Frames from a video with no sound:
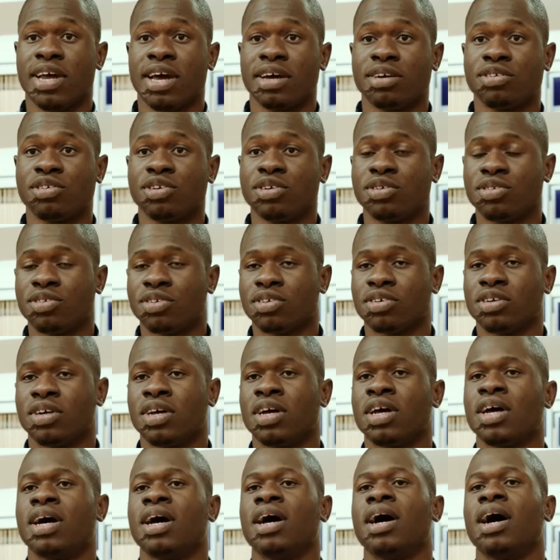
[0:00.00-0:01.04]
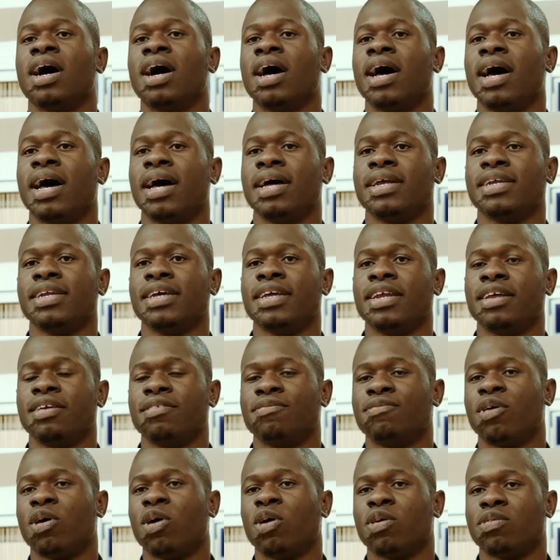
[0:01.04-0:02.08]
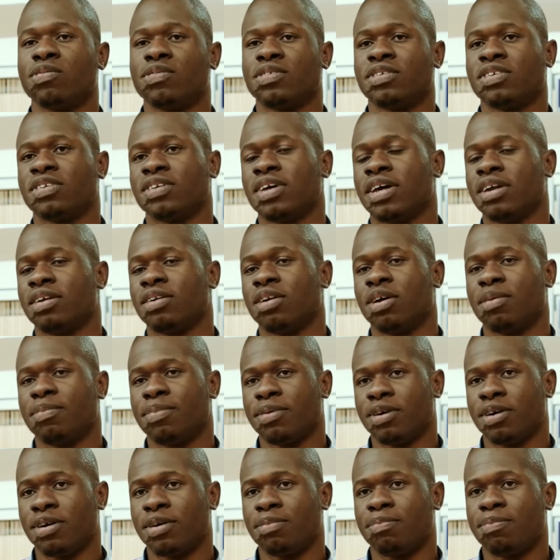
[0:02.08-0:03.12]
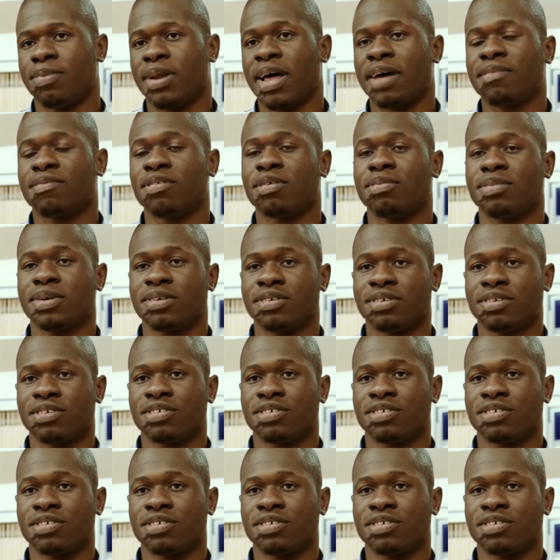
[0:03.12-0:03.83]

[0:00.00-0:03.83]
Andrews, and it involved setting up a platform as a